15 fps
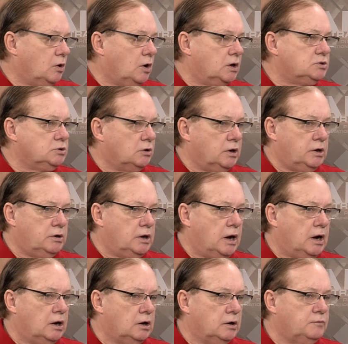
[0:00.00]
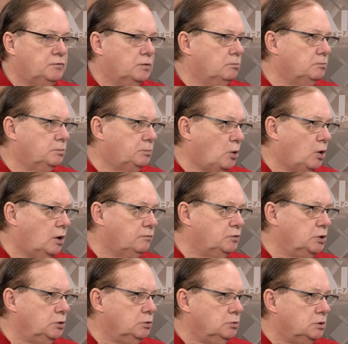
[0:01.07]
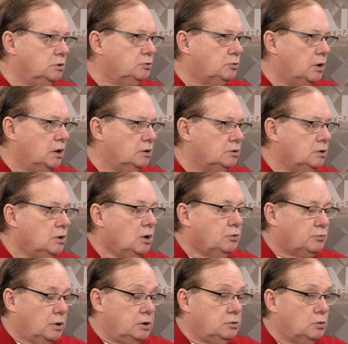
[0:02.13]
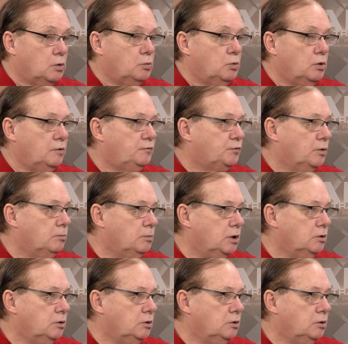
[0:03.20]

Arkansas. Aaron Outley from Parkview and Dre Norwood from